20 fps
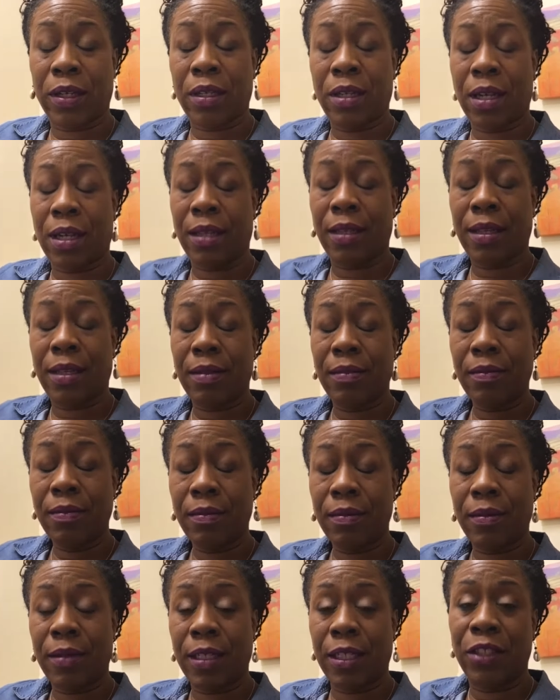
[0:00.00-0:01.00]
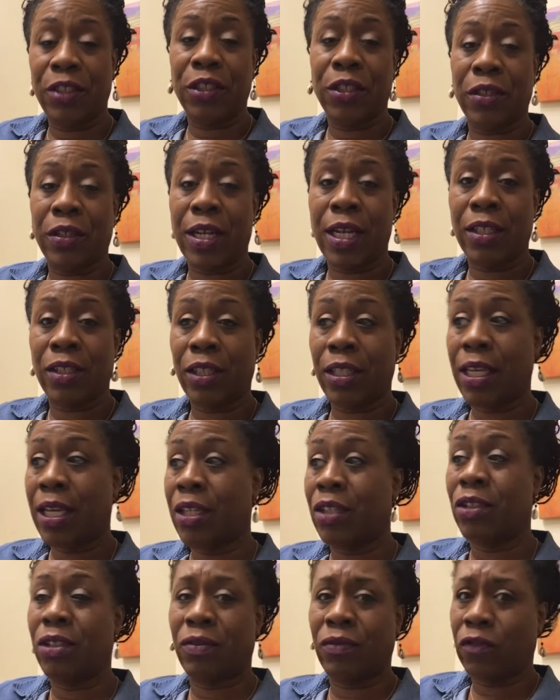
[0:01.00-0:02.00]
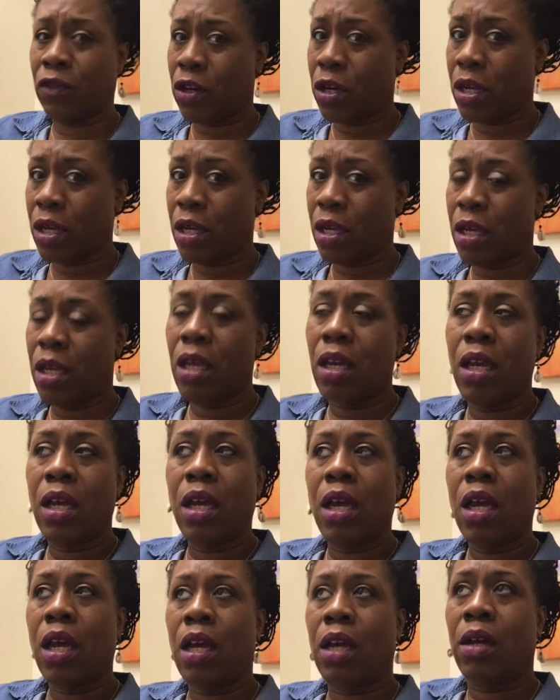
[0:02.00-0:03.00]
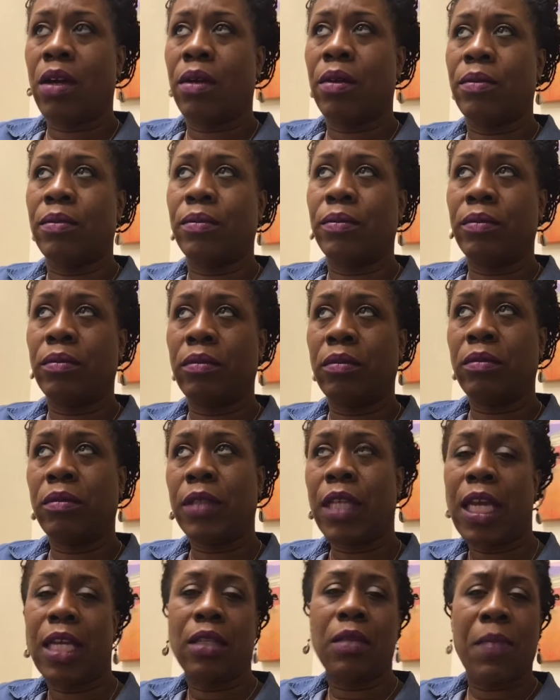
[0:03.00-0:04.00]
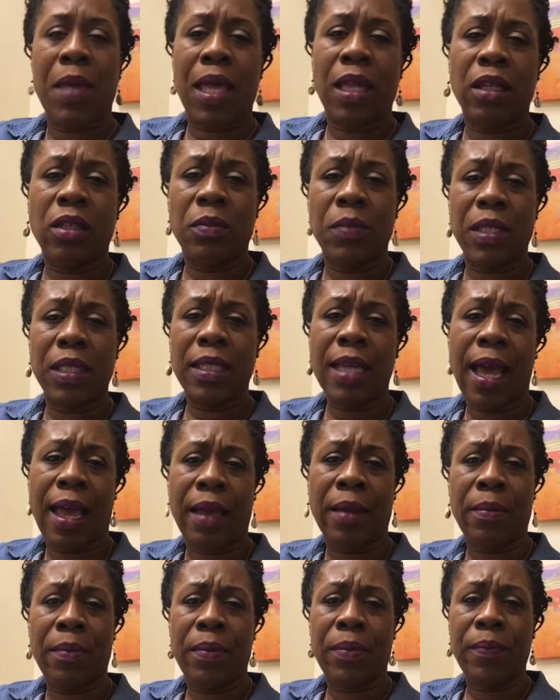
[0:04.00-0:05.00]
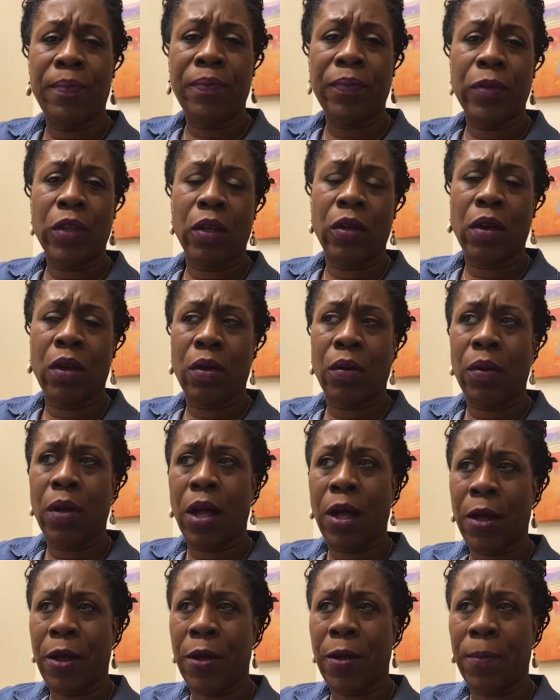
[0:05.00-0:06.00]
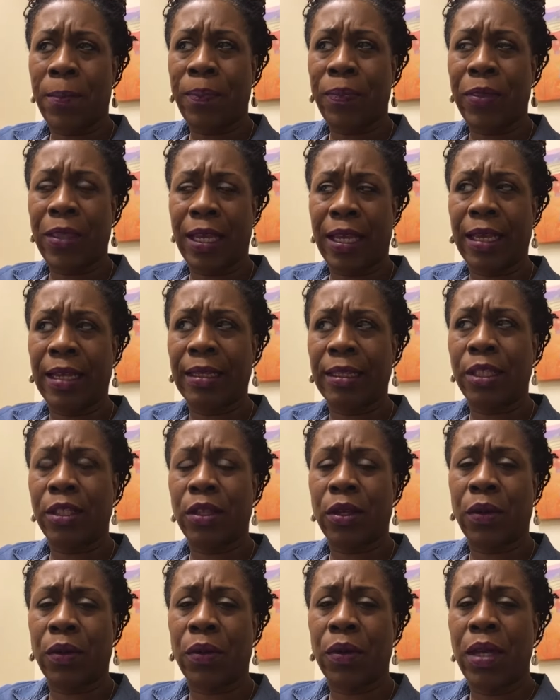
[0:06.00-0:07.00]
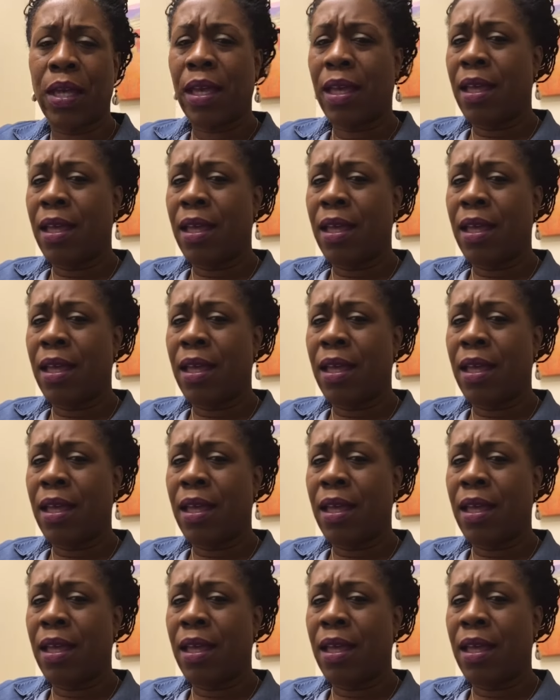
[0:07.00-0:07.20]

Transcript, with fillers: uh, continued education free um, case management type, you know, um, things. So